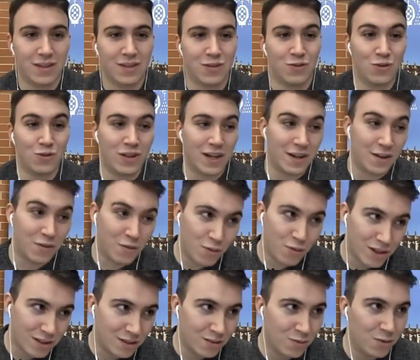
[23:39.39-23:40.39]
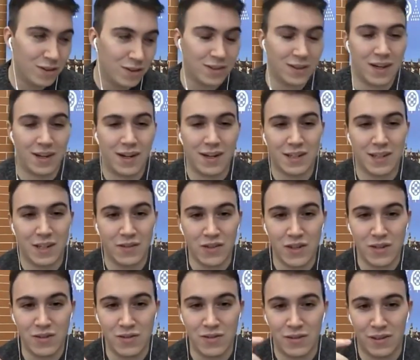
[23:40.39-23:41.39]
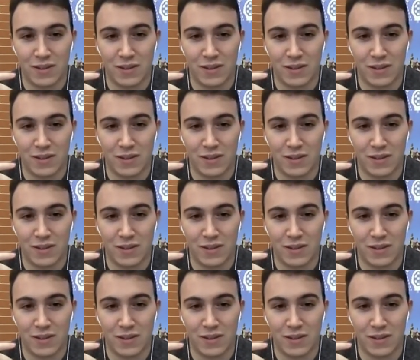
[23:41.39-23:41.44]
you can read what Carla is giving you,